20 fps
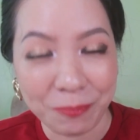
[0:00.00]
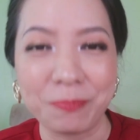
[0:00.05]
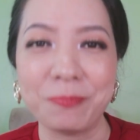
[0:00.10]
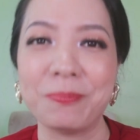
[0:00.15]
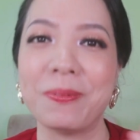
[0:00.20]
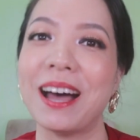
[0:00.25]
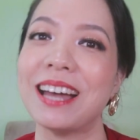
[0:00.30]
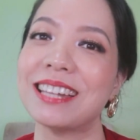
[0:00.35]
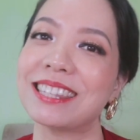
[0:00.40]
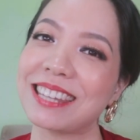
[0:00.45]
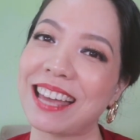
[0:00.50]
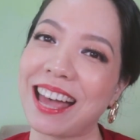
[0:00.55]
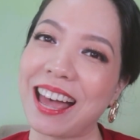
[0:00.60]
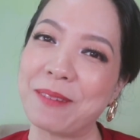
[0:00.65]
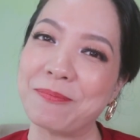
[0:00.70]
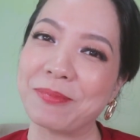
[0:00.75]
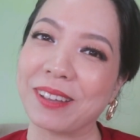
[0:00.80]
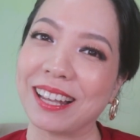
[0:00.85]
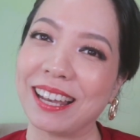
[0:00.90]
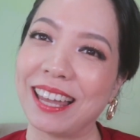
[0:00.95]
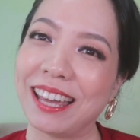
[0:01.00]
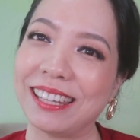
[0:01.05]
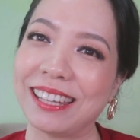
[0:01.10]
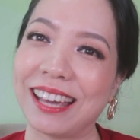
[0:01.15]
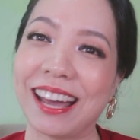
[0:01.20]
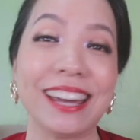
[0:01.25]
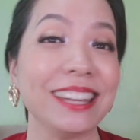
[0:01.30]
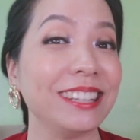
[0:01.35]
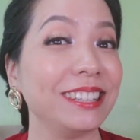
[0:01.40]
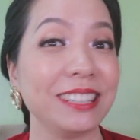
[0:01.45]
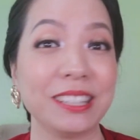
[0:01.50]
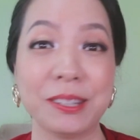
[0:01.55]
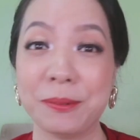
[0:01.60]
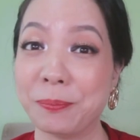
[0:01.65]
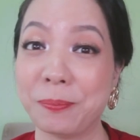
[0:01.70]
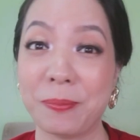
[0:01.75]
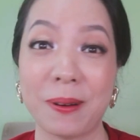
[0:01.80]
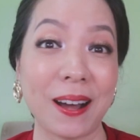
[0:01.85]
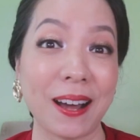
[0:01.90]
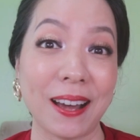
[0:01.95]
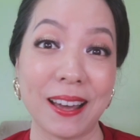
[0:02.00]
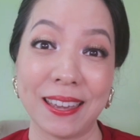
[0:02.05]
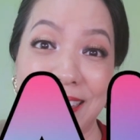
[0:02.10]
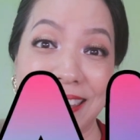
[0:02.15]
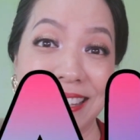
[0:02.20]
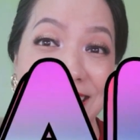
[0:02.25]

but I'm glad I didn't buy.